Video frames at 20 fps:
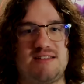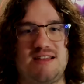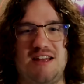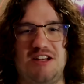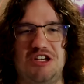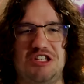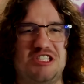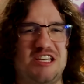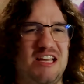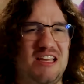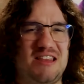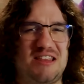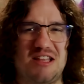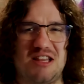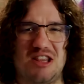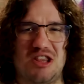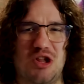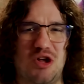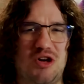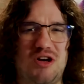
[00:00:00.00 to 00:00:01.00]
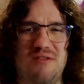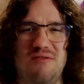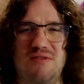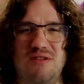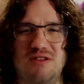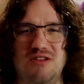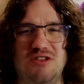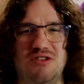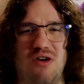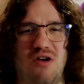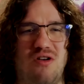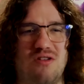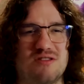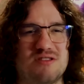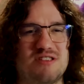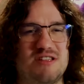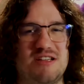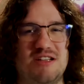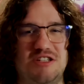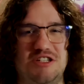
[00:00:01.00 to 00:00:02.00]
And just like the look of the
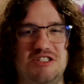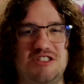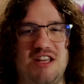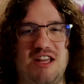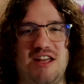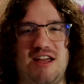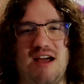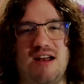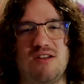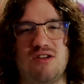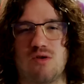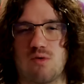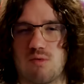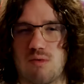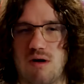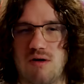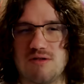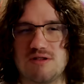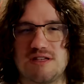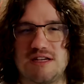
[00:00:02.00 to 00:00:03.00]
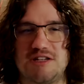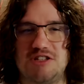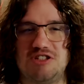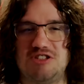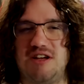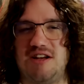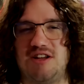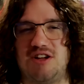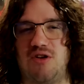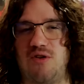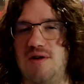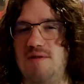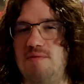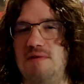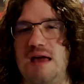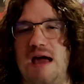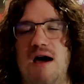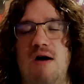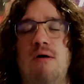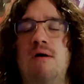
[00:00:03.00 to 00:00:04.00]
dolls is just like kind of gross. Like it just kind of creeped me
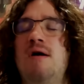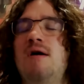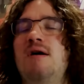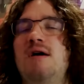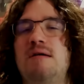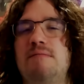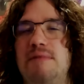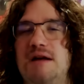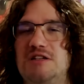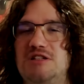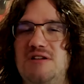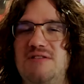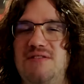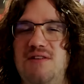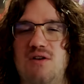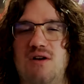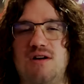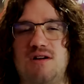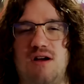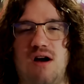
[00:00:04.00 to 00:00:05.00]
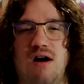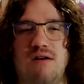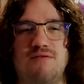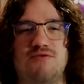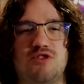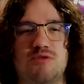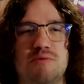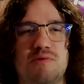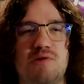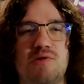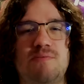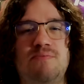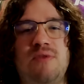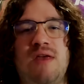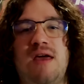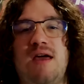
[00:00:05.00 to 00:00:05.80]
out. Makes me feel uncomfortable.